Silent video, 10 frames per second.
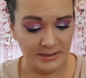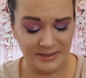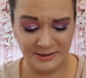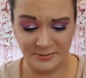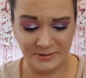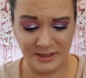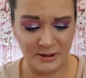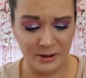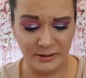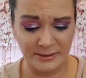This one, they
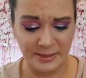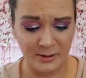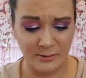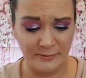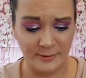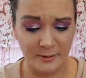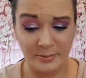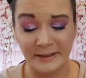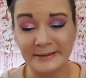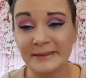call it the overall
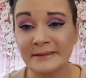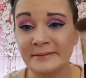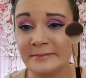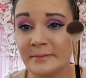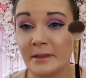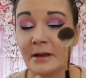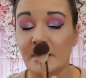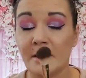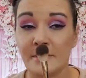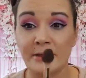blending.
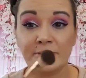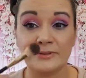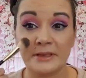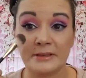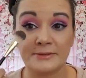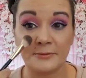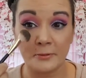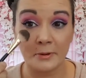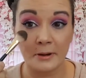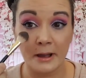I use this
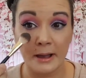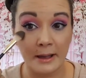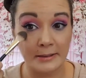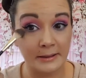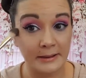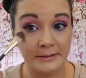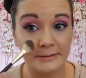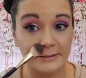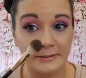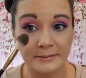for
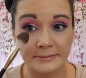highlight.